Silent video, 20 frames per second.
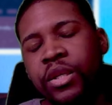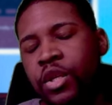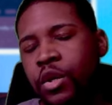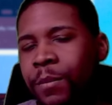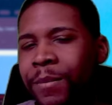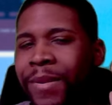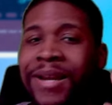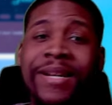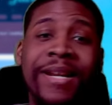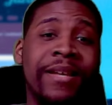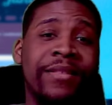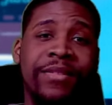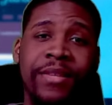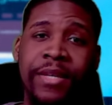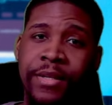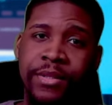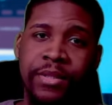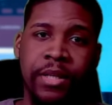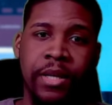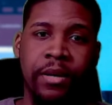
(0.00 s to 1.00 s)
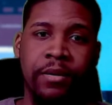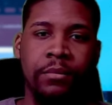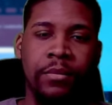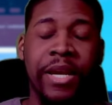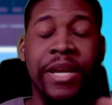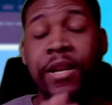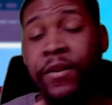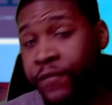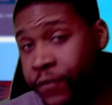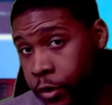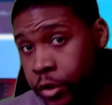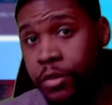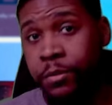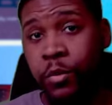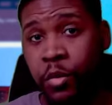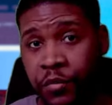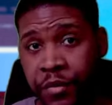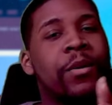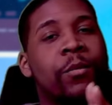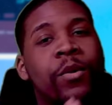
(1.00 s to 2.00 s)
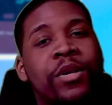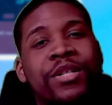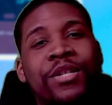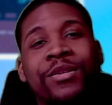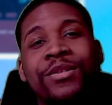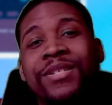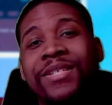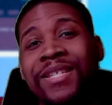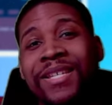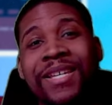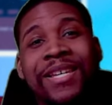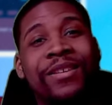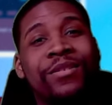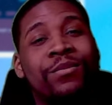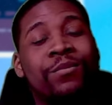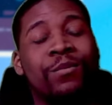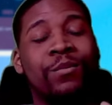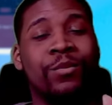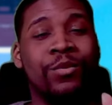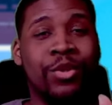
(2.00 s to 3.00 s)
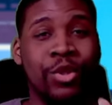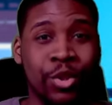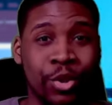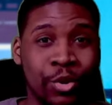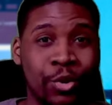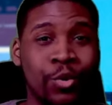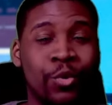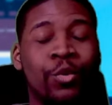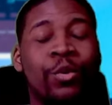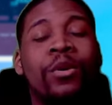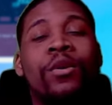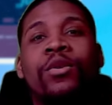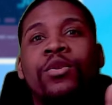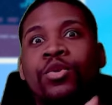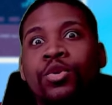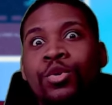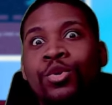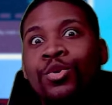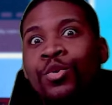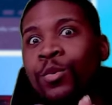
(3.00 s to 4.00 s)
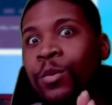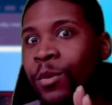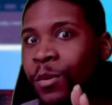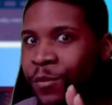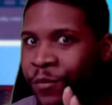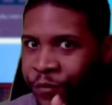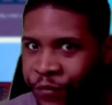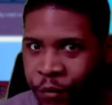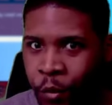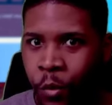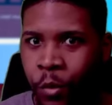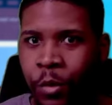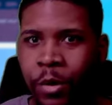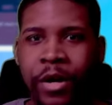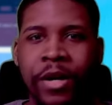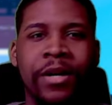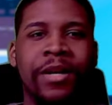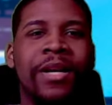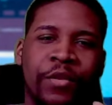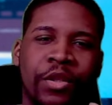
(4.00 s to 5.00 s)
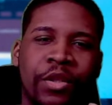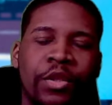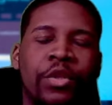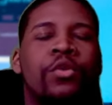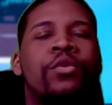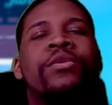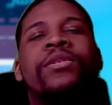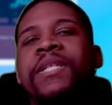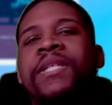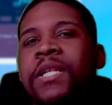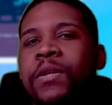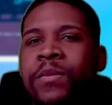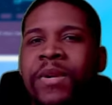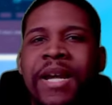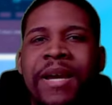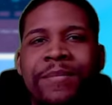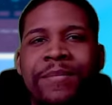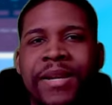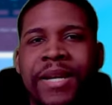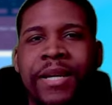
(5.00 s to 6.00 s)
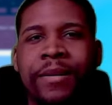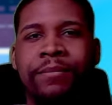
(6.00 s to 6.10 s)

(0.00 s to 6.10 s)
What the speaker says: You might not think so in the first movie. Once you see 2 through 4, you'll see what I mean.